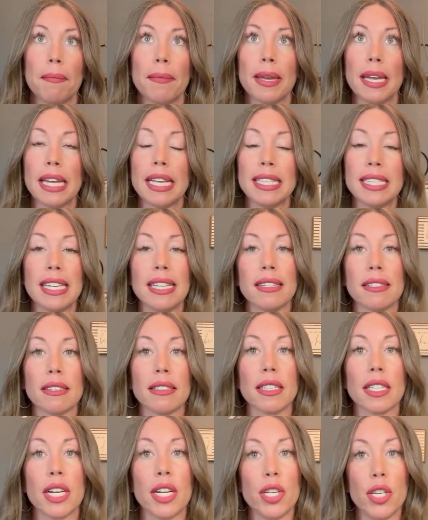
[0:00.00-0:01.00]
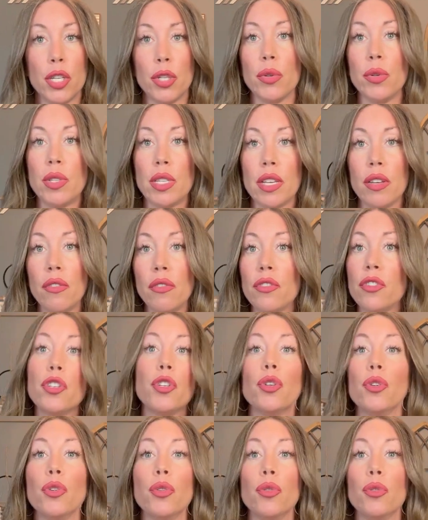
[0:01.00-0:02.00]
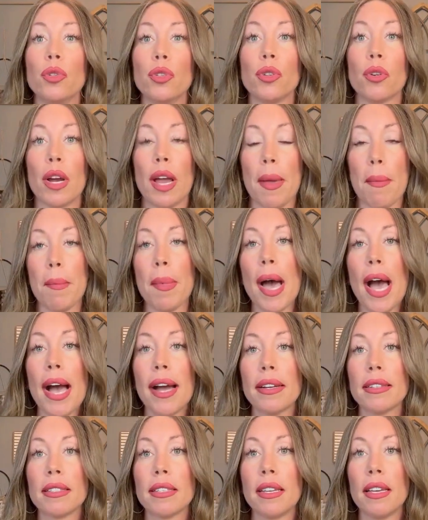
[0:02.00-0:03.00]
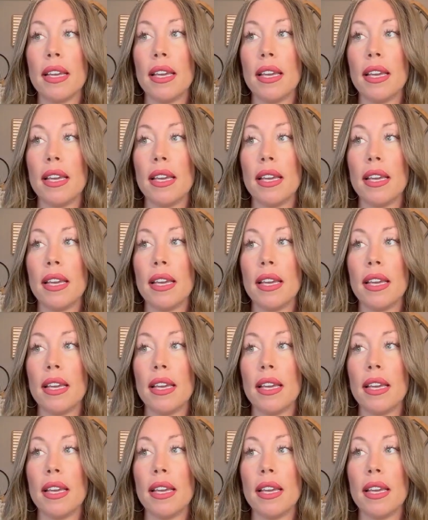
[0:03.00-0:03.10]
isn't conducive to your impact.